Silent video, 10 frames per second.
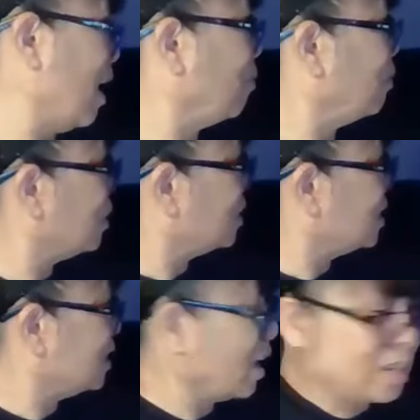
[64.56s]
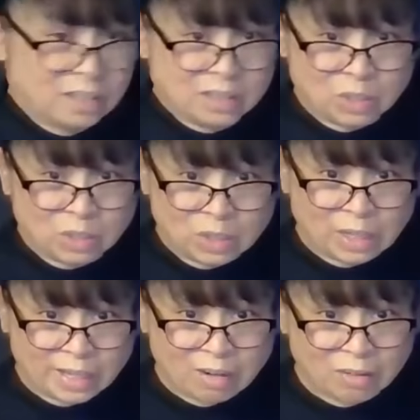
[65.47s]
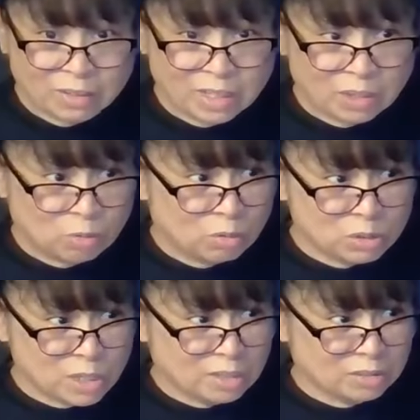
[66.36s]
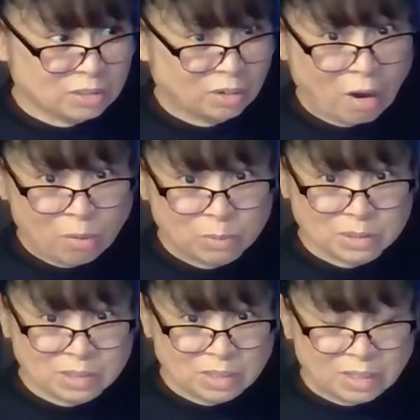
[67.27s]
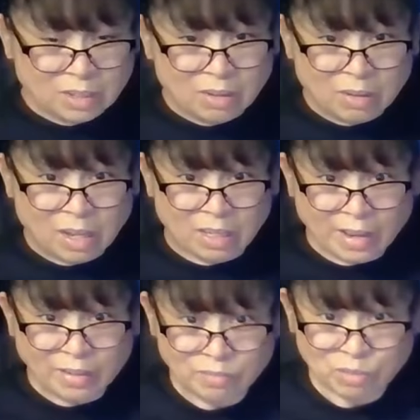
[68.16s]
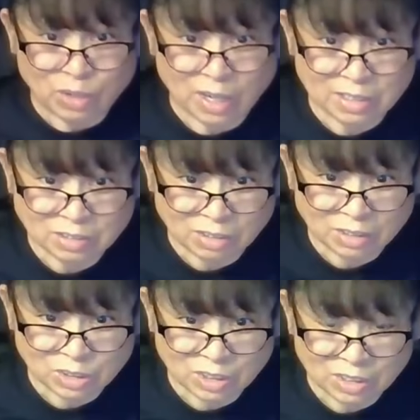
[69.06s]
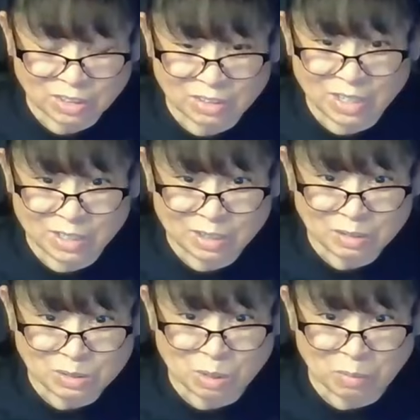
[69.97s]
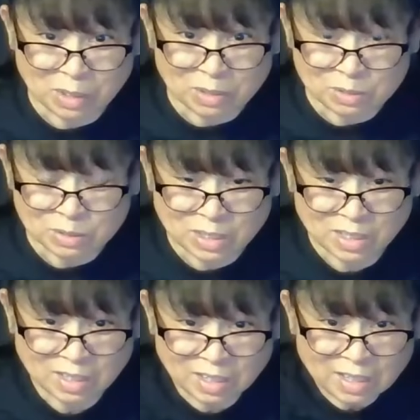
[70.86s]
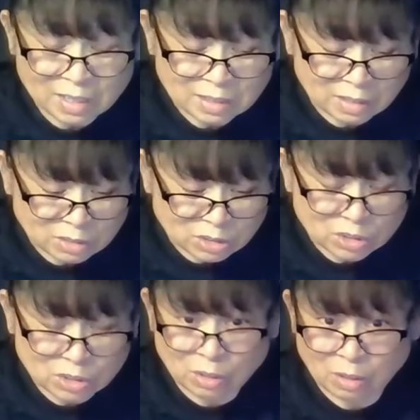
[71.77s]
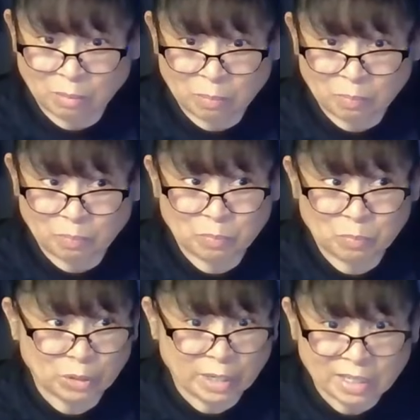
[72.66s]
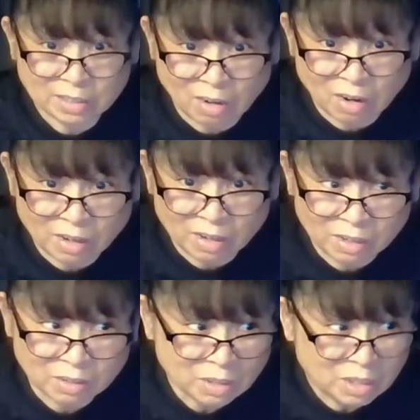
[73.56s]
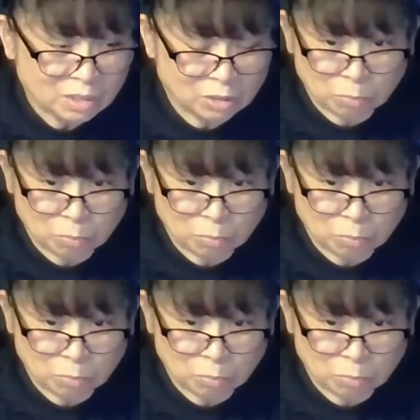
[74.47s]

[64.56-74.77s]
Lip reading: I'm just not good like all the other crocheters. They're always, a lot of you guys on the YouTube are using the Burnett yarn, the